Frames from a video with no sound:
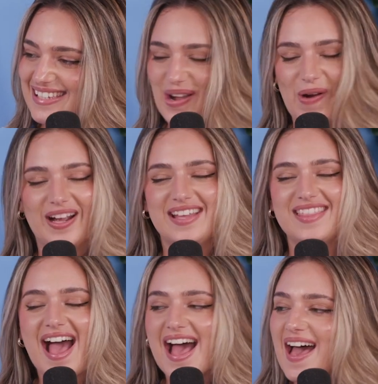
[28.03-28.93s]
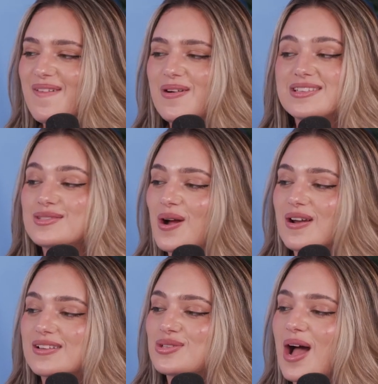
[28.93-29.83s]
Sorry, that I wasn't
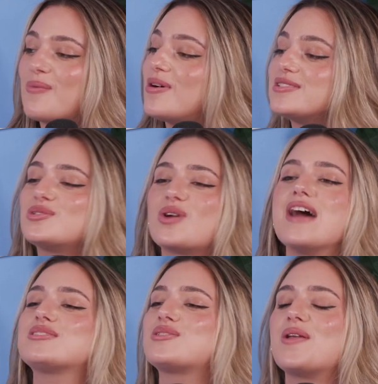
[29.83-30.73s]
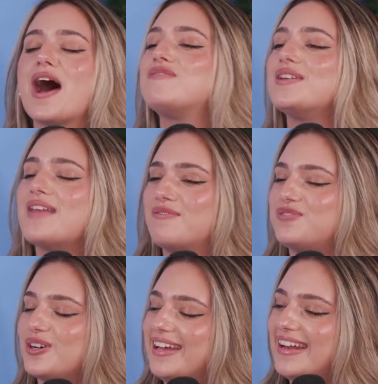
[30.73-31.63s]
started. I wasn't trying to start off on that
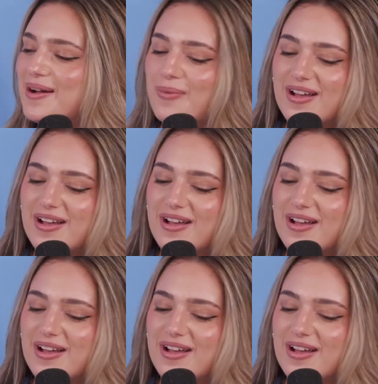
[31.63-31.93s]
foot. I